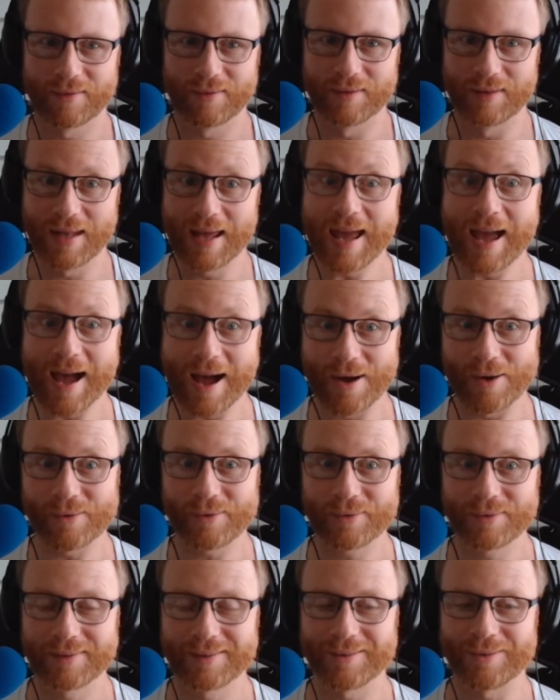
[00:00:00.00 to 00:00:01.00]

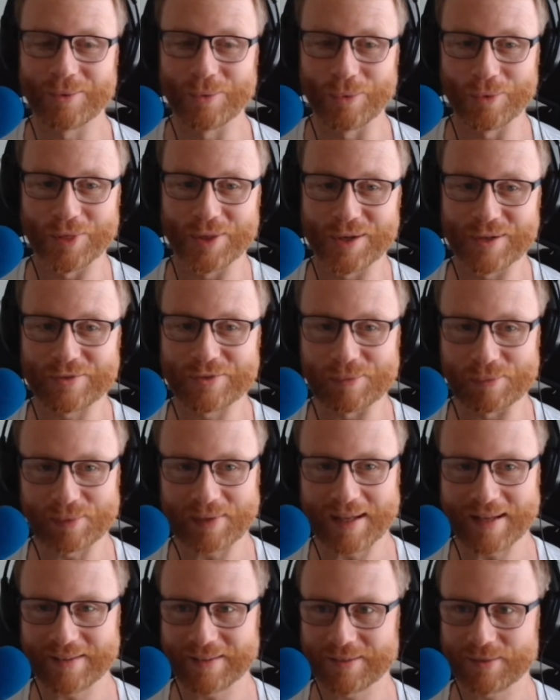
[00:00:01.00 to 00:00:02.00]
now all the different
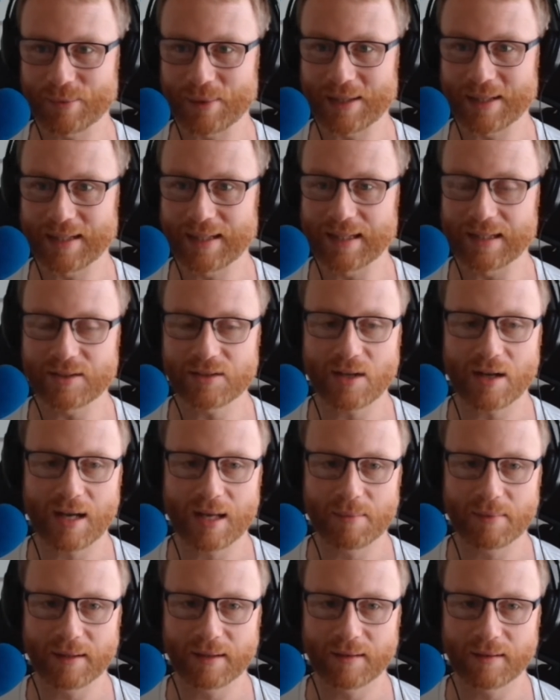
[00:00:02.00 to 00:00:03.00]
places we could get
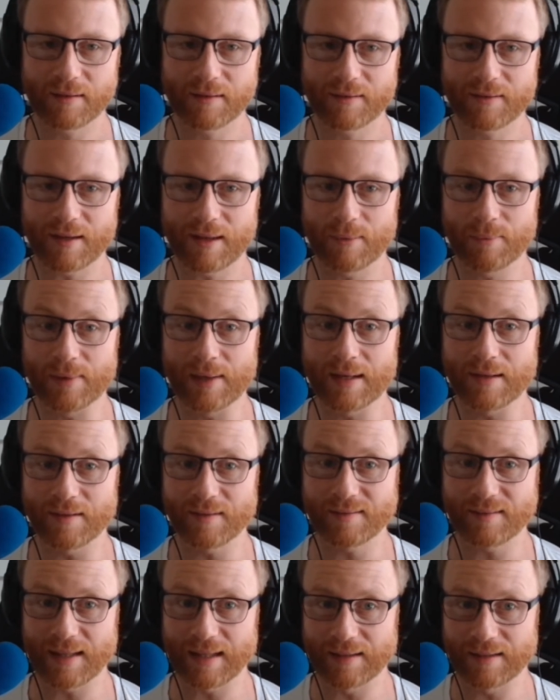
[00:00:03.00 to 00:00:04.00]
timings, and we
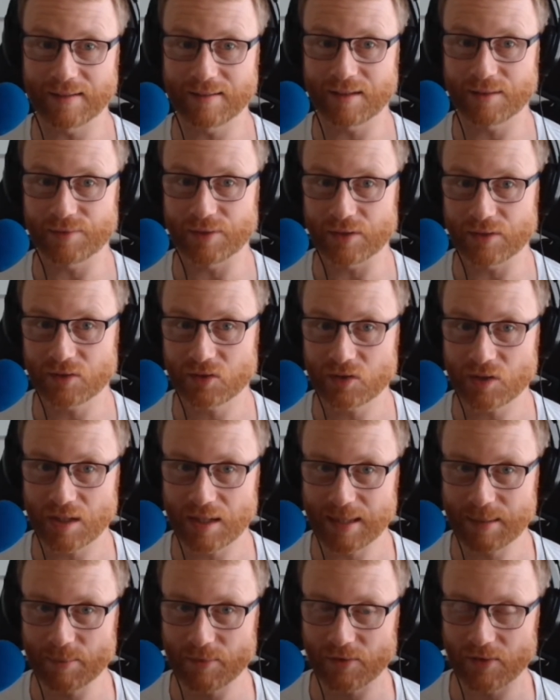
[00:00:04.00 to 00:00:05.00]
understand there's different
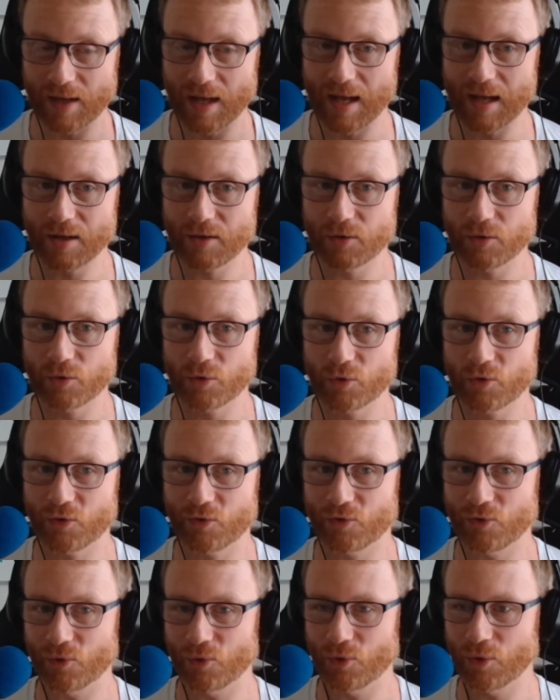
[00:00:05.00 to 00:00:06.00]
time scales
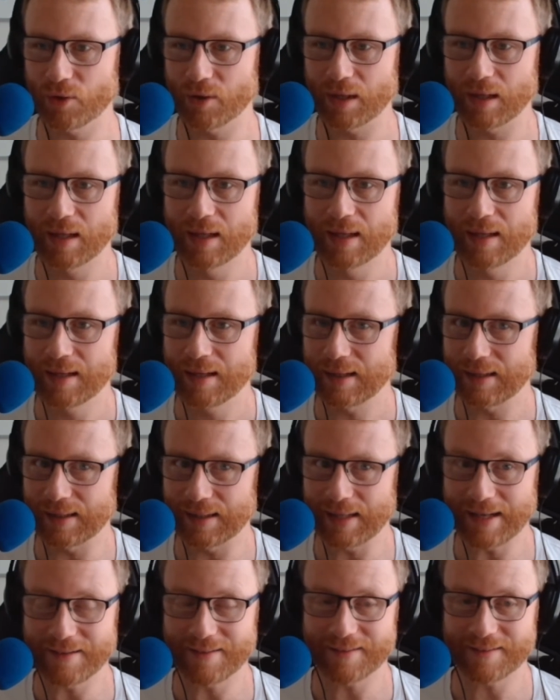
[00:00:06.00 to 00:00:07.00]
for
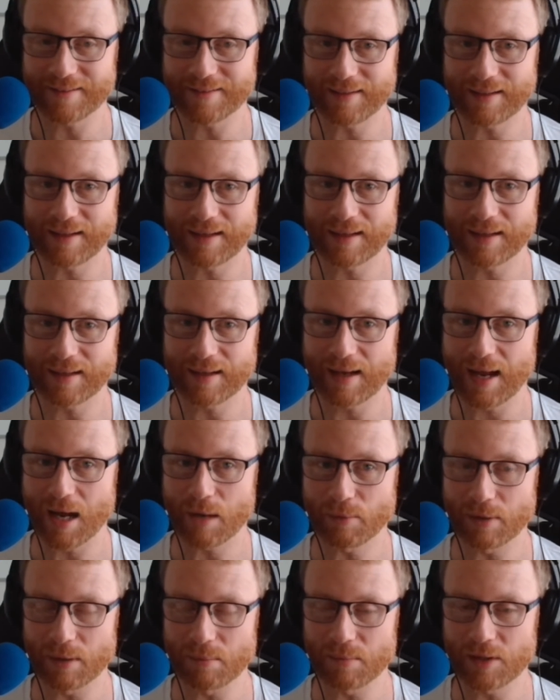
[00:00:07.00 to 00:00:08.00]
latency and
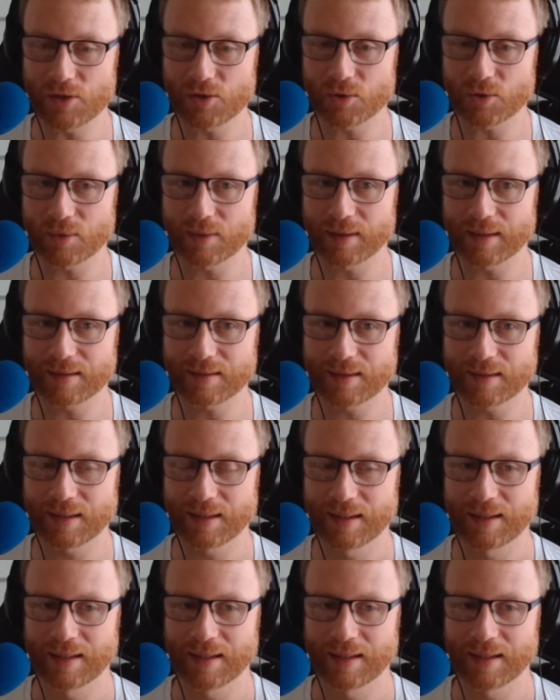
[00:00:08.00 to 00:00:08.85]
how we measure it.